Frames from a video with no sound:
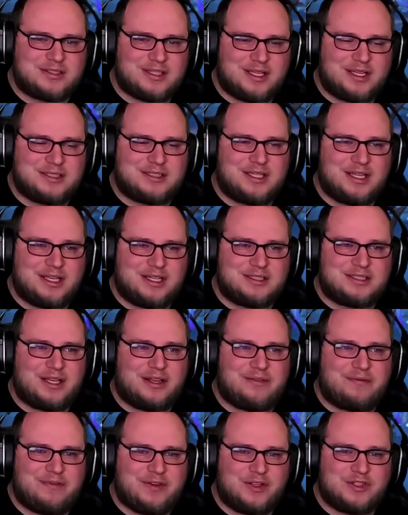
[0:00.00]

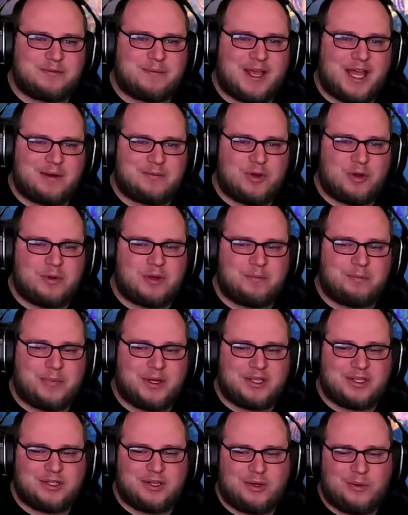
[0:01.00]
That feels bad moment,
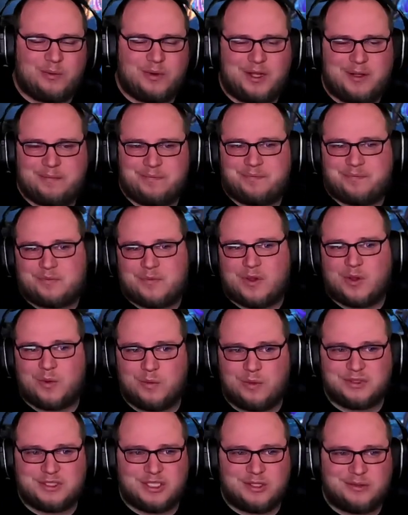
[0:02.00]
but you know what?
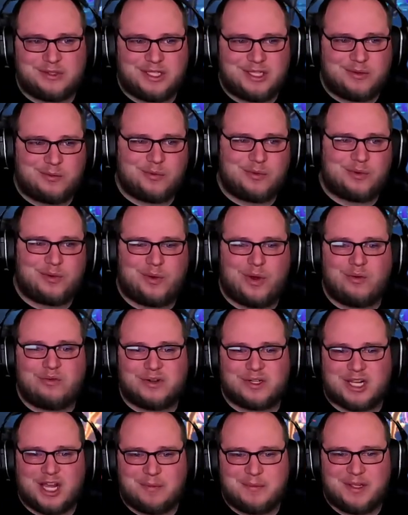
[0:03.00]
We'll deal with it. We'll
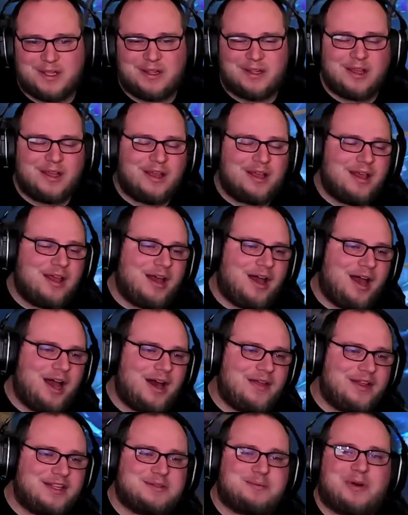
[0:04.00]
overcome it.
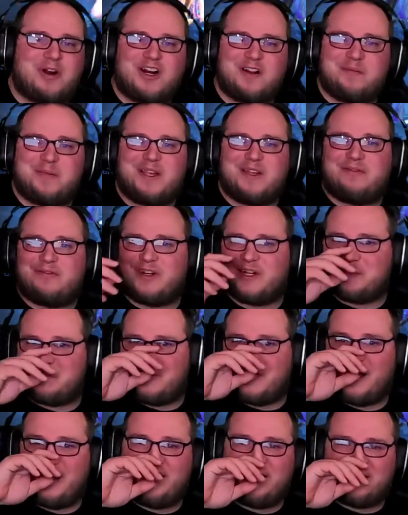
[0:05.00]
That's part of being free to
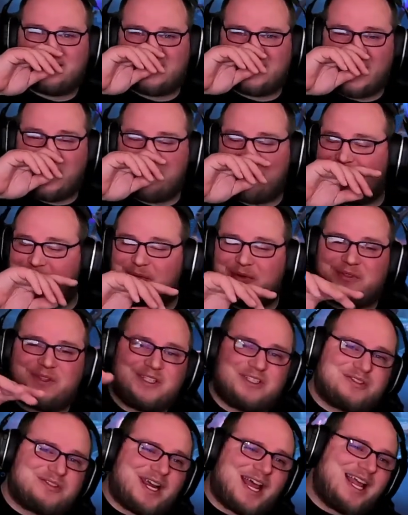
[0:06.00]
play. It's coming up with
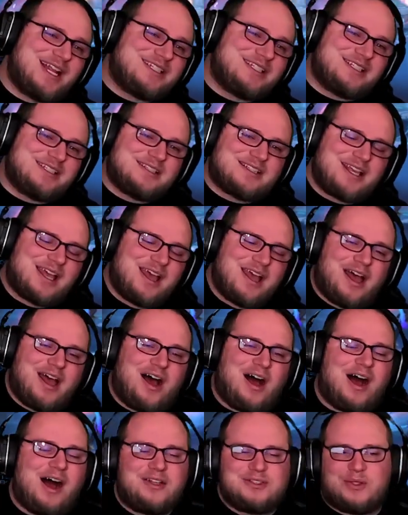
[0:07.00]
these strategies.
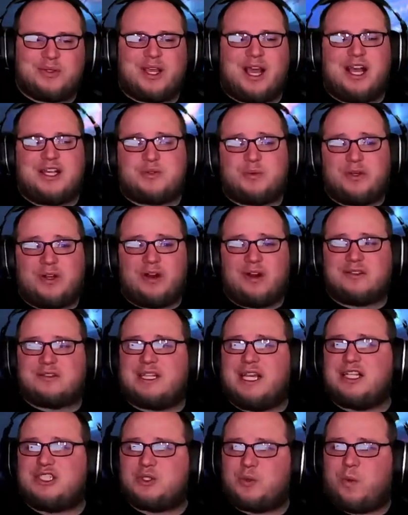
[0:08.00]
Also, guys, we are on
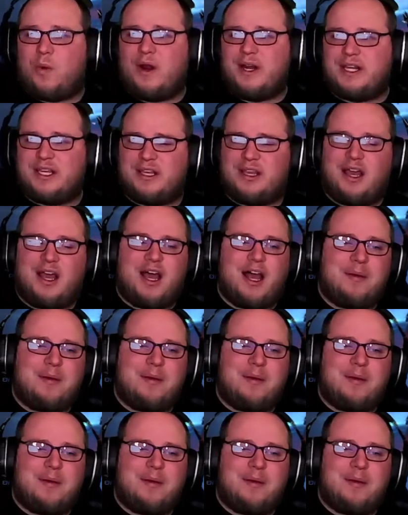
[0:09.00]
day 20.